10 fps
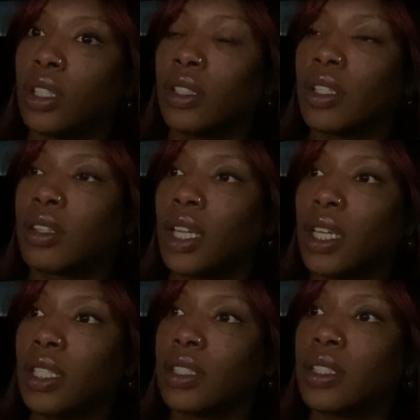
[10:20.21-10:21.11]
the
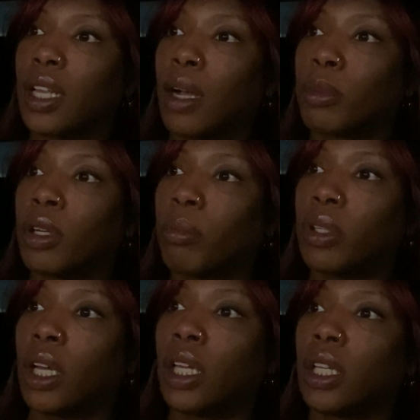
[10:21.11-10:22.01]
things that I'm
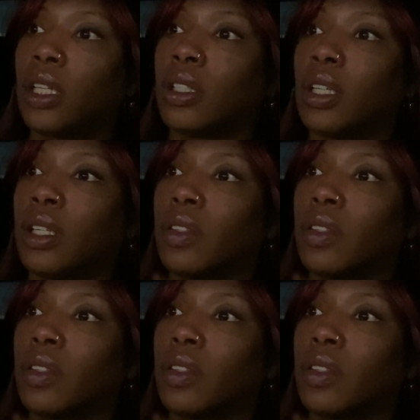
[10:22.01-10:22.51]
complaining